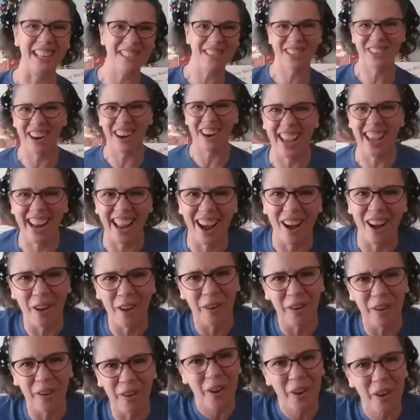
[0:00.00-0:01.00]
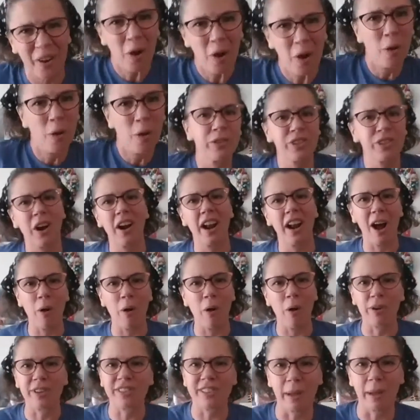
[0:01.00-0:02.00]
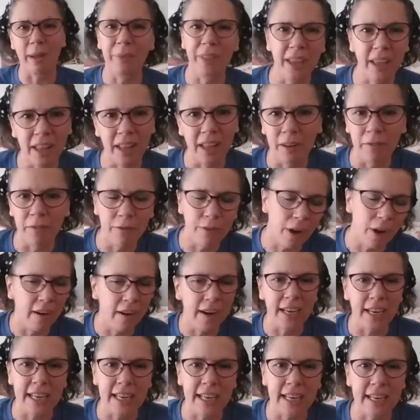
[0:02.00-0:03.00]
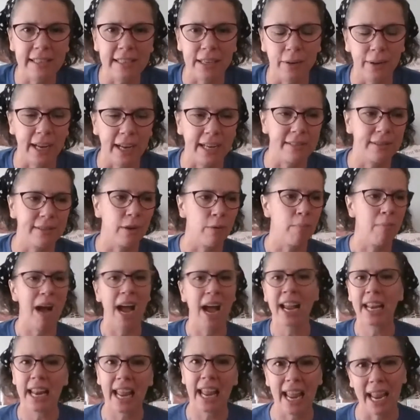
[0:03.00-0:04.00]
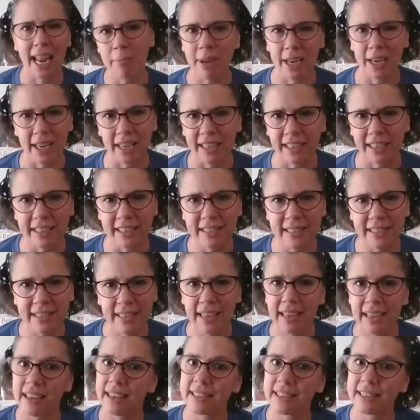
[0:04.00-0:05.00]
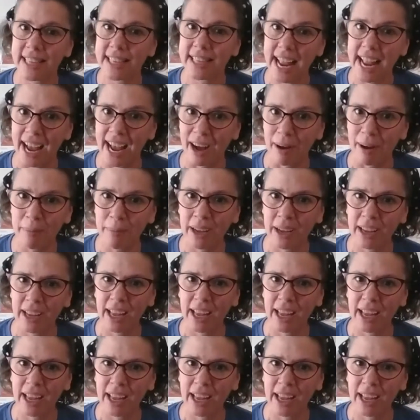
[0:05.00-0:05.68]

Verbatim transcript: try it out. We'll start out with something very easy. Okay. So my name is Sam. Samantha.